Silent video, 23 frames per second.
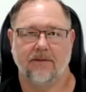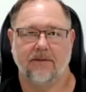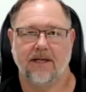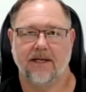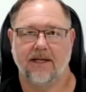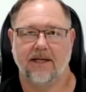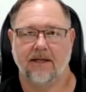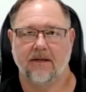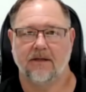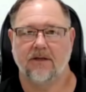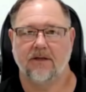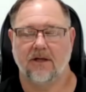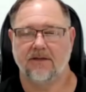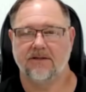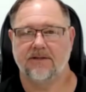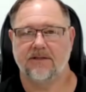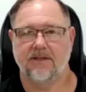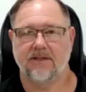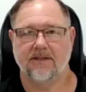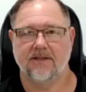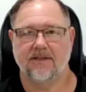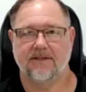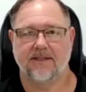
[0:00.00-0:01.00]
getting
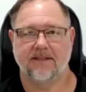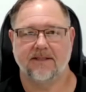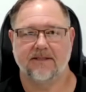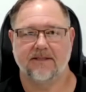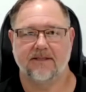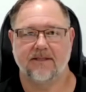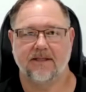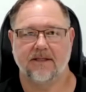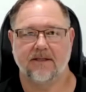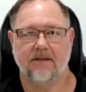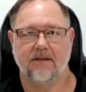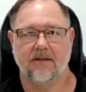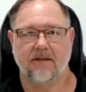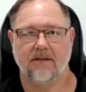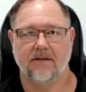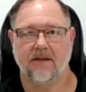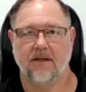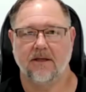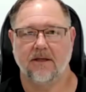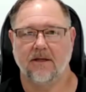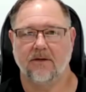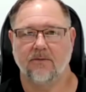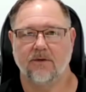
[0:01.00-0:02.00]
closer to 60
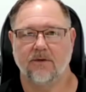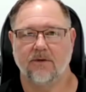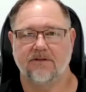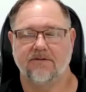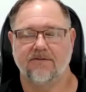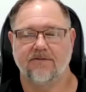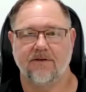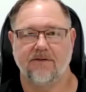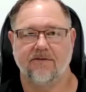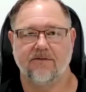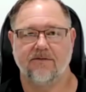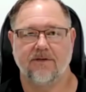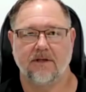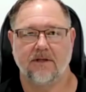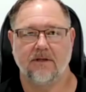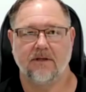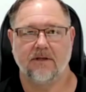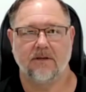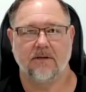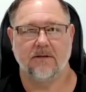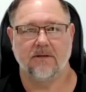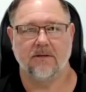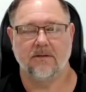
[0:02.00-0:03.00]
than I was
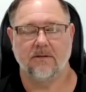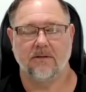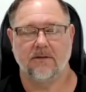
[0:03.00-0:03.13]
50.